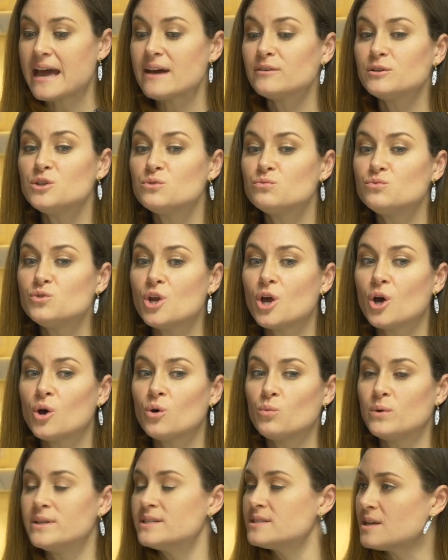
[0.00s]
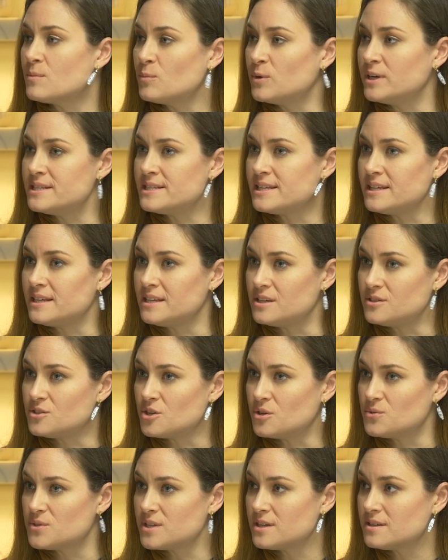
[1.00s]
How do you know when someone is in
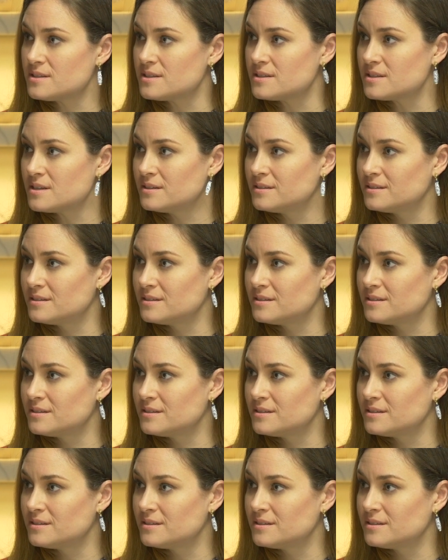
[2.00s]
ketosis?